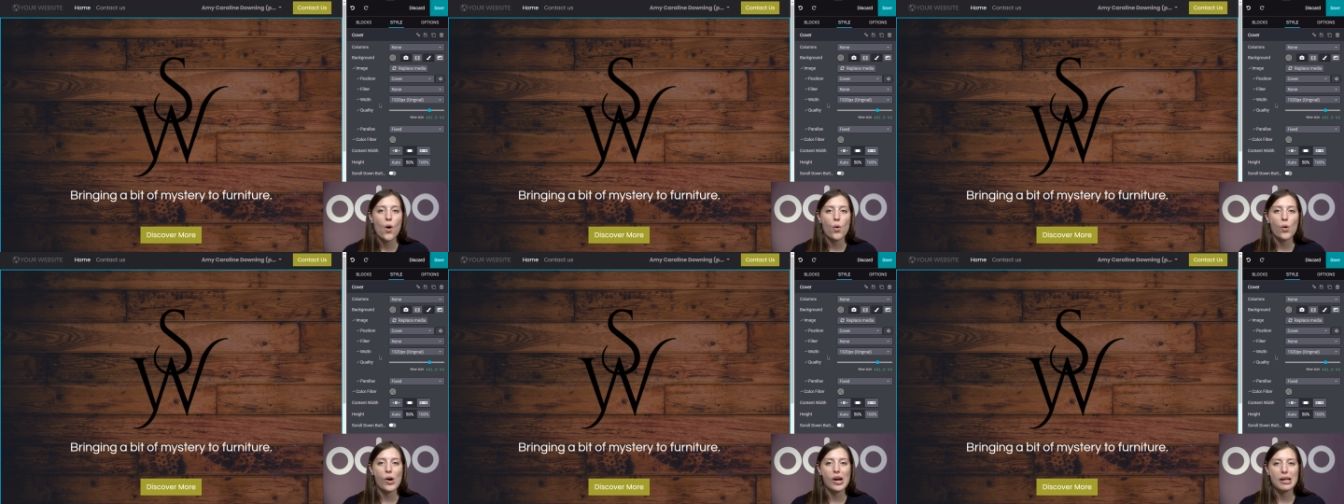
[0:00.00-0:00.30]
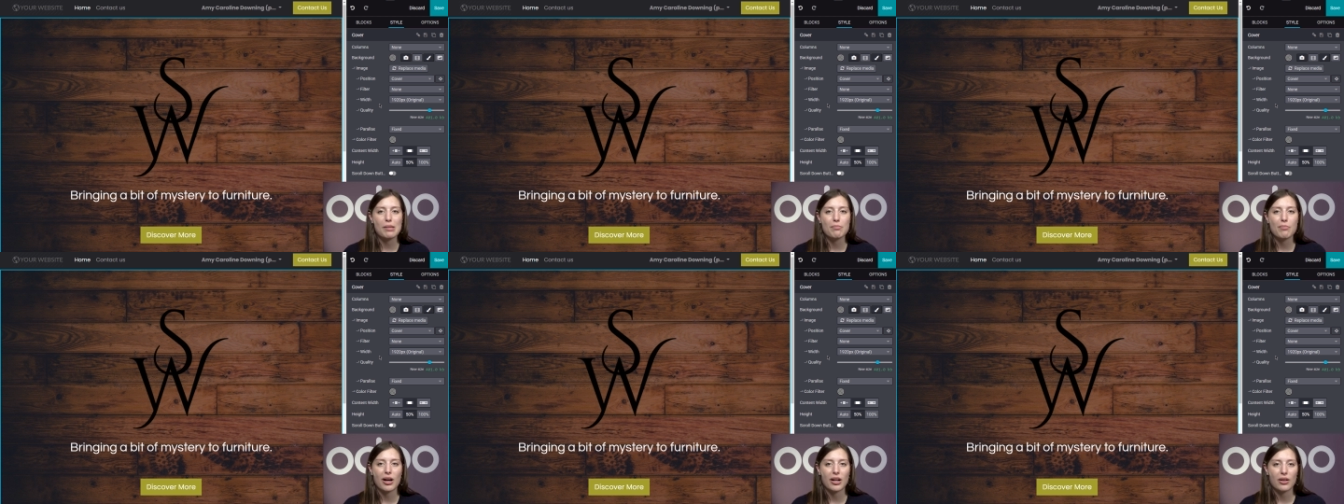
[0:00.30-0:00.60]
or I
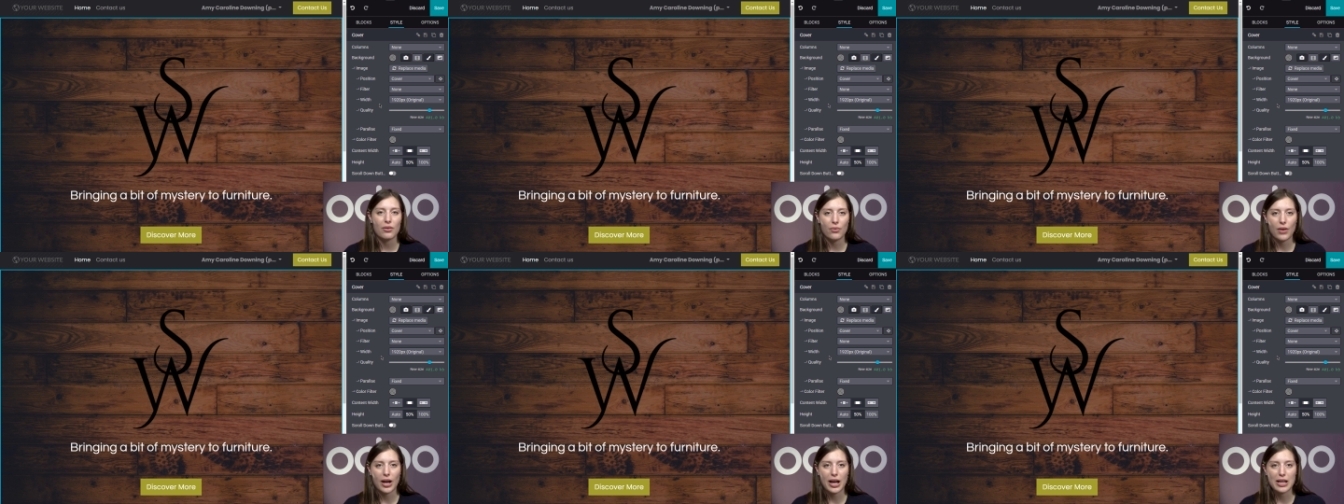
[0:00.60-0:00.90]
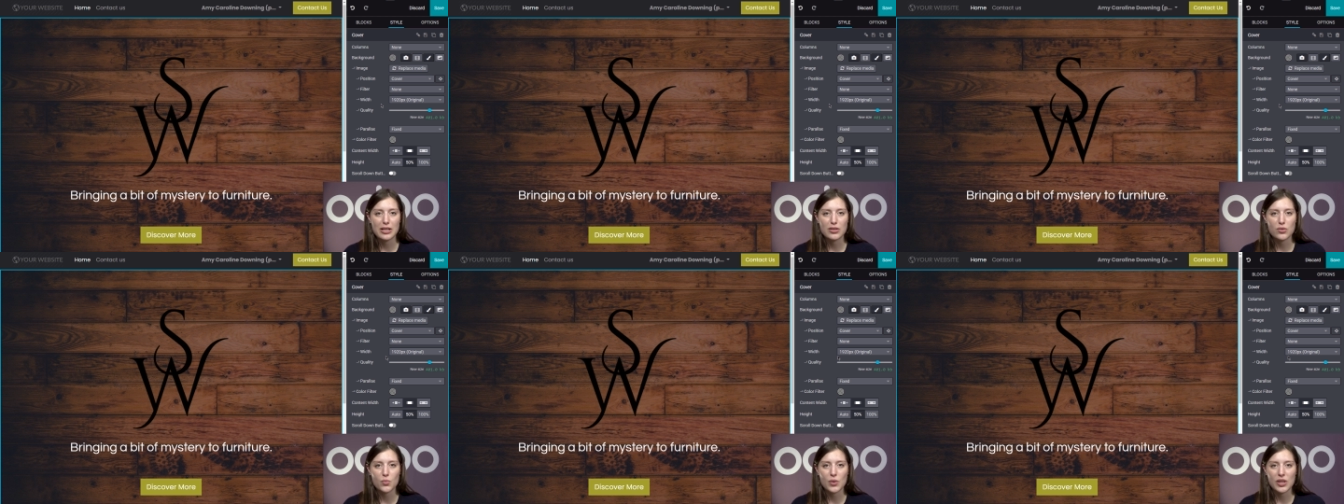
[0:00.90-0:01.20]
can modify
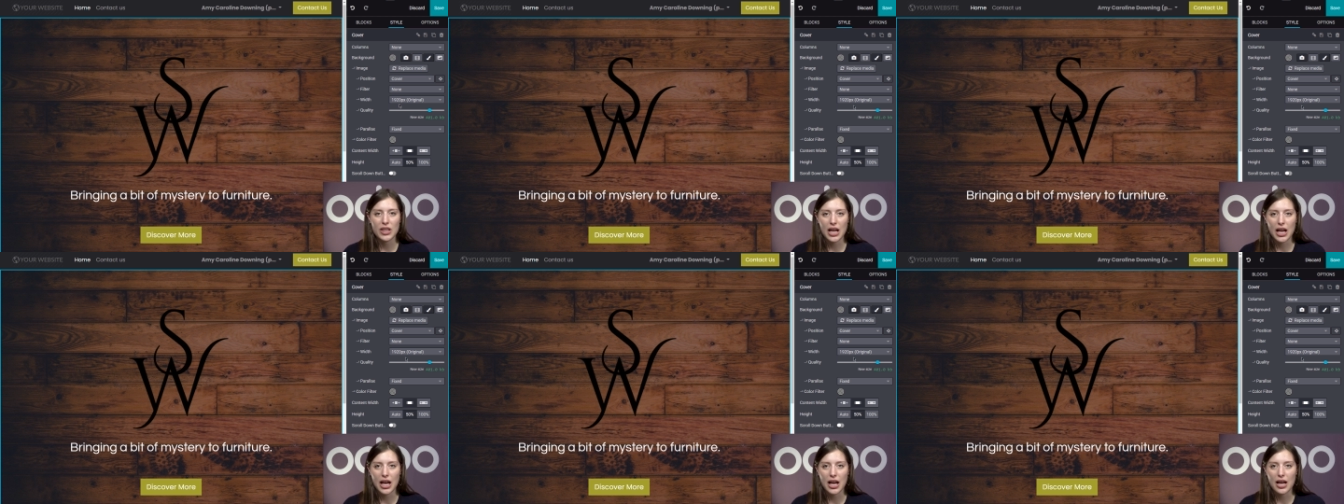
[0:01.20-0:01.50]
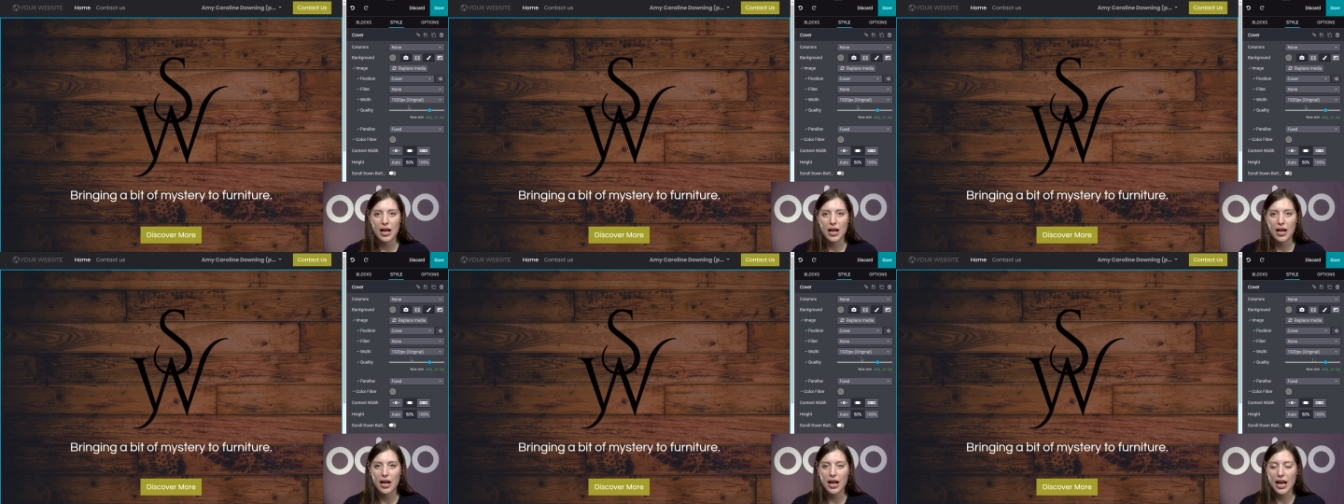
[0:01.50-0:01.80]
it with
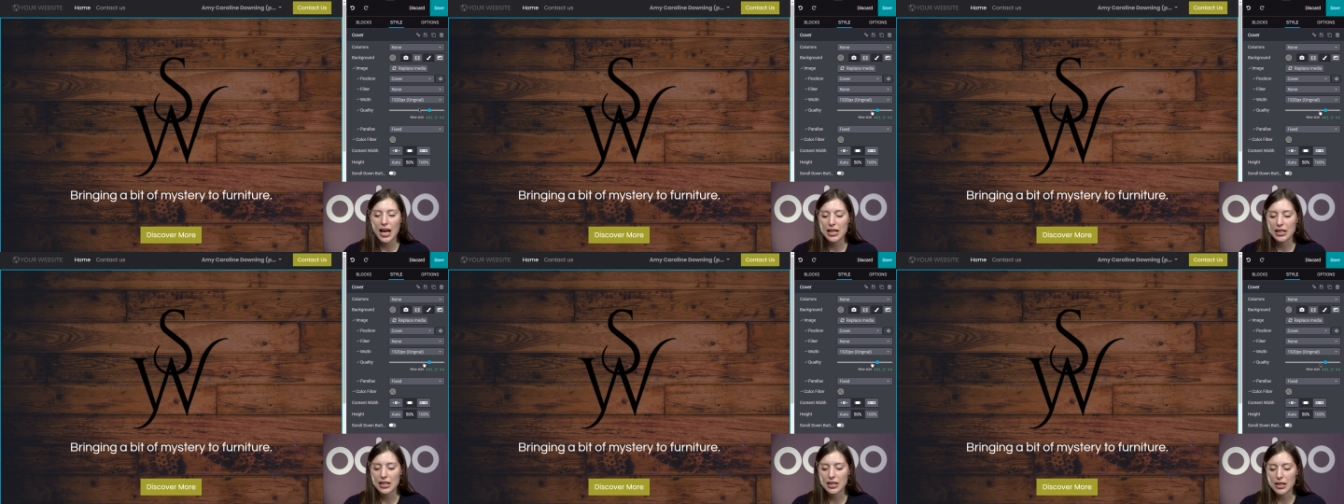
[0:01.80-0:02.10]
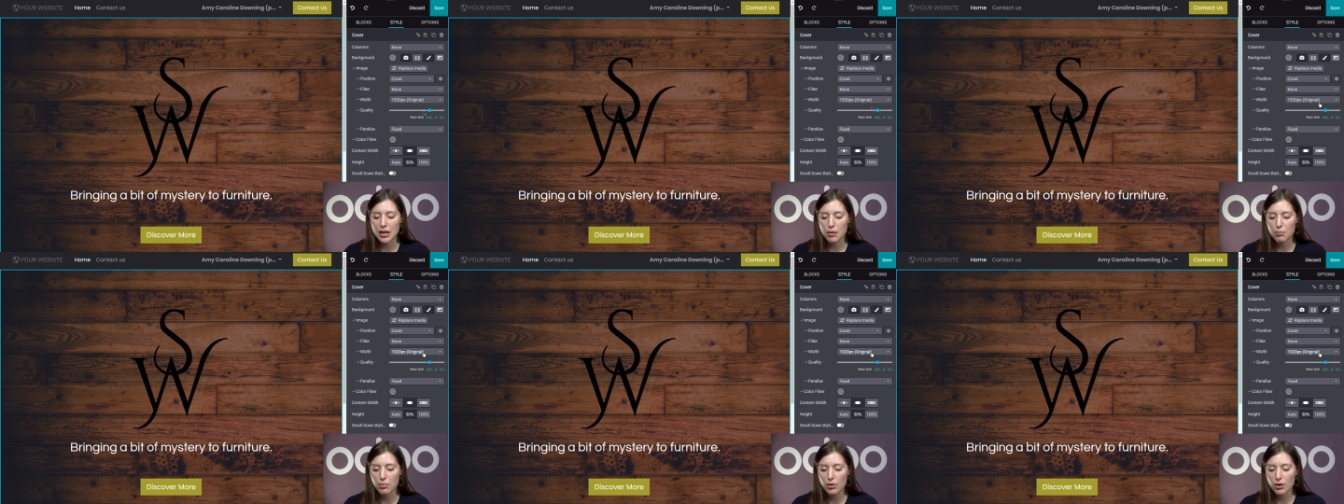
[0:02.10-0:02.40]
uh, any
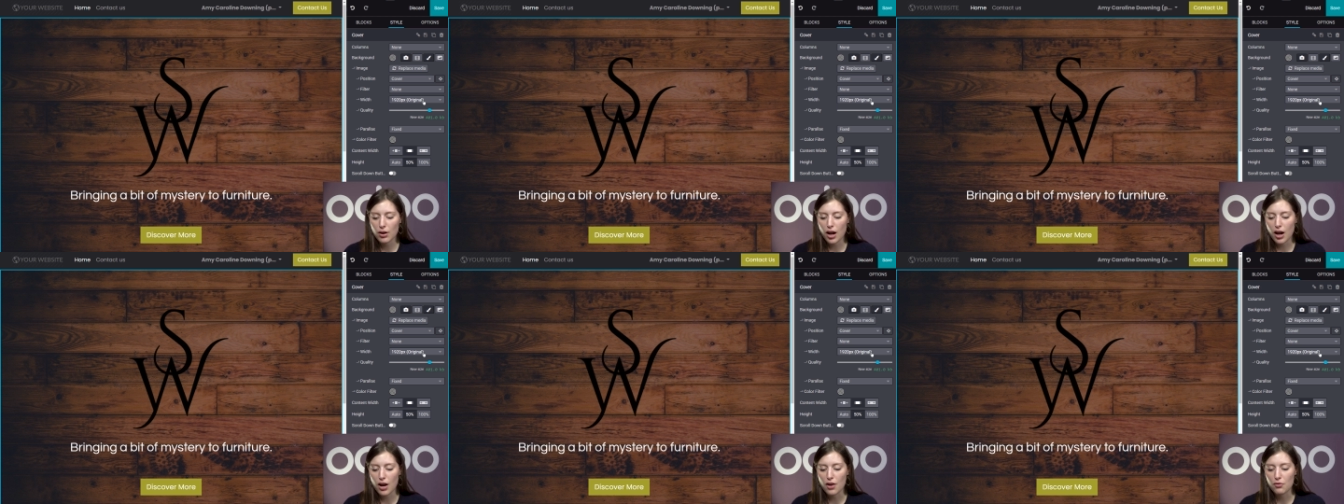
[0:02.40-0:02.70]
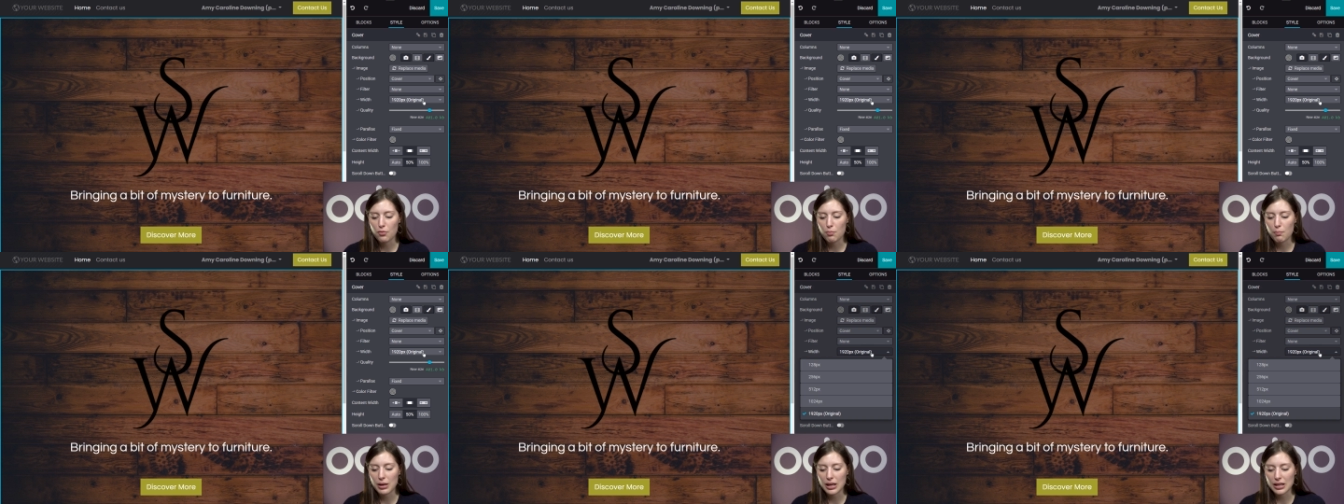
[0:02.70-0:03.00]
number
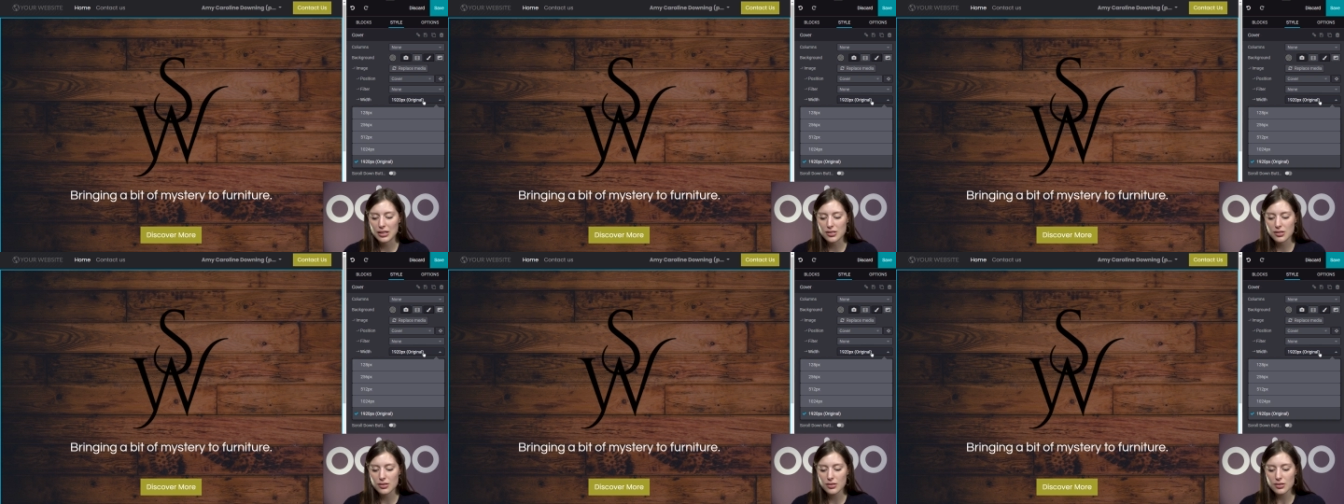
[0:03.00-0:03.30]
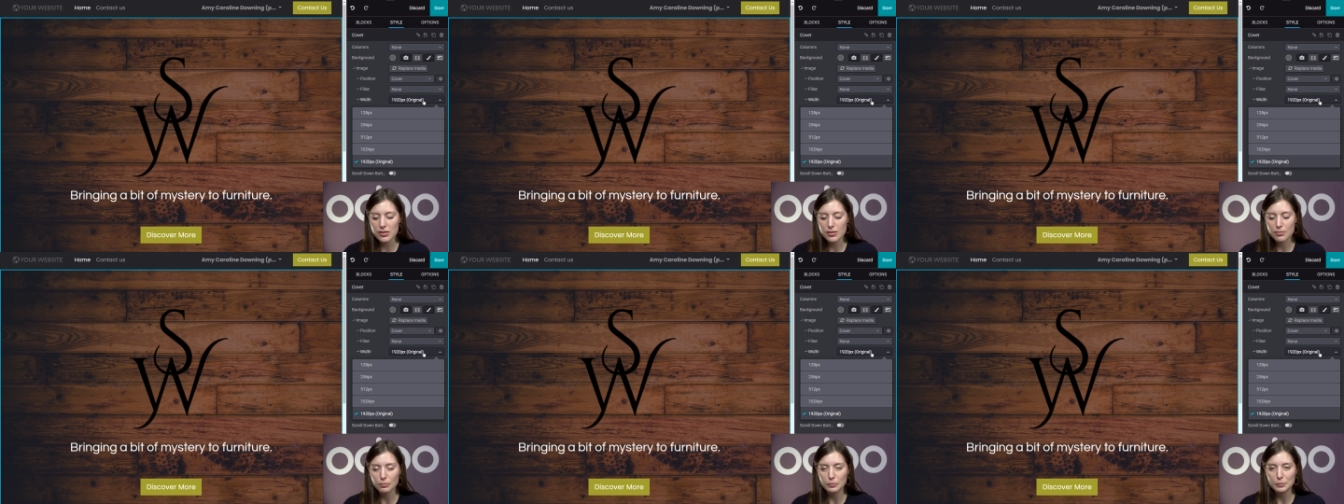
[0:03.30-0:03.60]
of
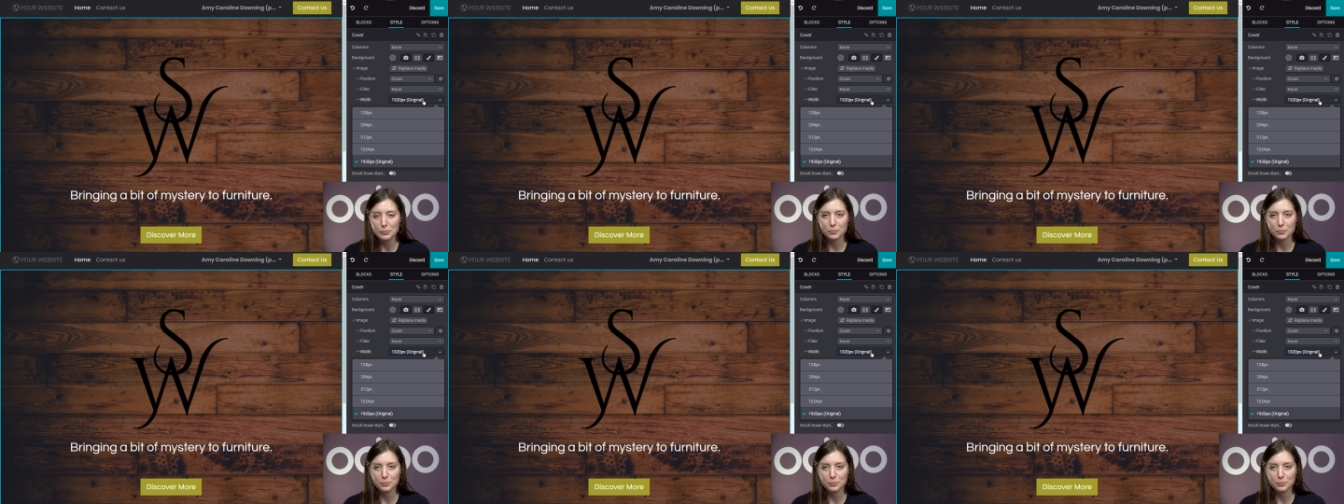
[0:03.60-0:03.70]
pixels.